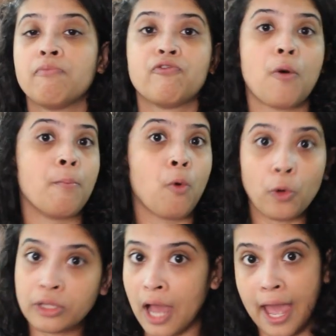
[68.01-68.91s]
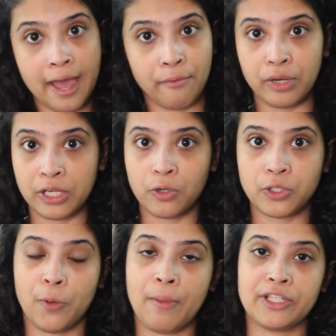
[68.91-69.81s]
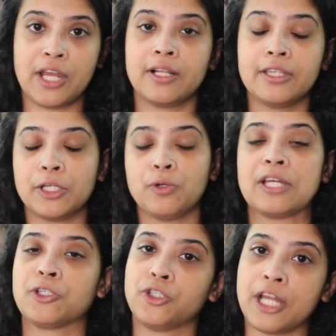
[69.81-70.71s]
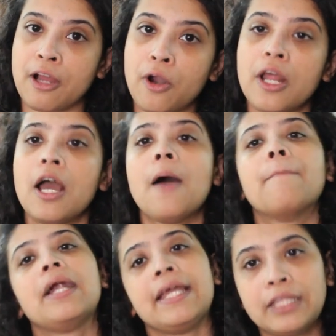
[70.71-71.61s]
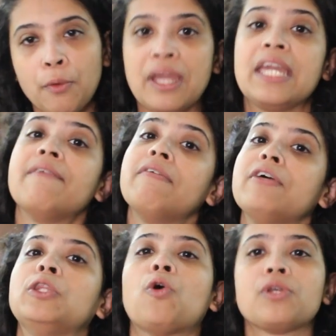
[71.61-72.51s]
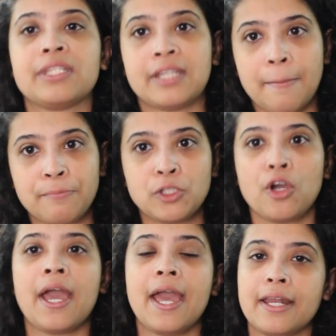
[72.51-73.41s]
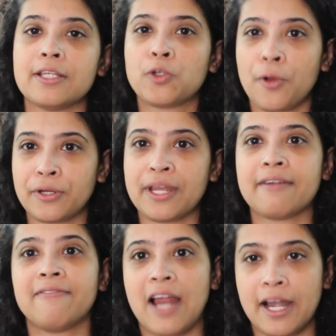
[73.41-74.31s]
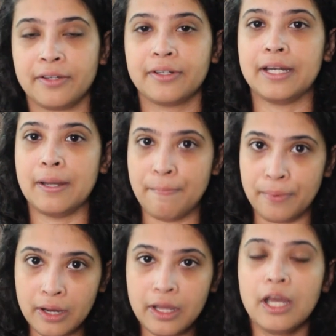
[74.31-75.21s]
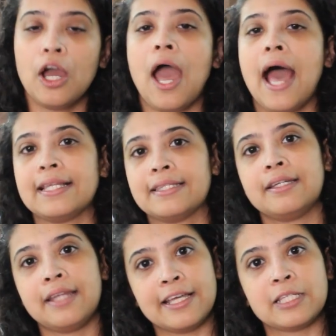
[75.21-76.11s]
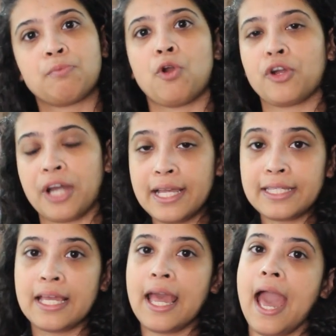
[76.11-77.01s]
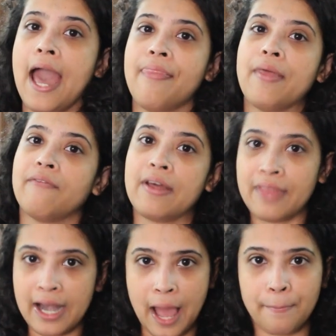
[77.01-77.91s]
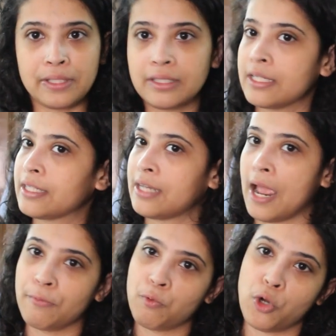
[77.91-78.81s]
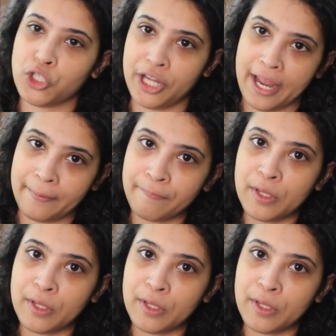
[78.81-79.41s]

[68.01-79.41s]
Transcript: For both, I have videos on my channel that you guys should check out. But either way, even with those steps, your hair is going to get flatter and limper as the days progress. And then when that happens, it's time to wash again.